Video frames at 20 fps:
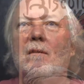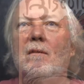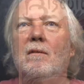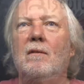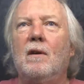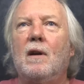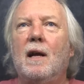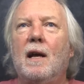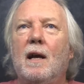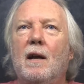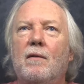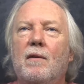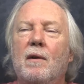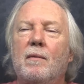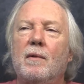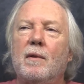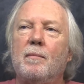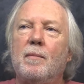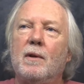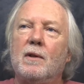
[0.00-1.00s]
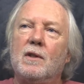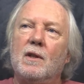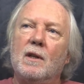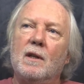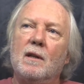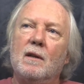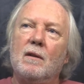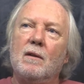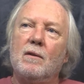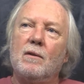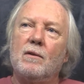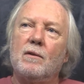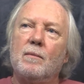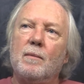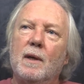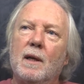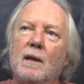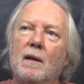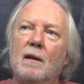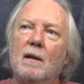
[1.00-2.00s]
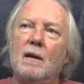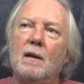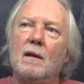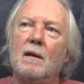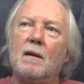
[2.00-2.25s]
I hang around with a bunch of gilders mainly,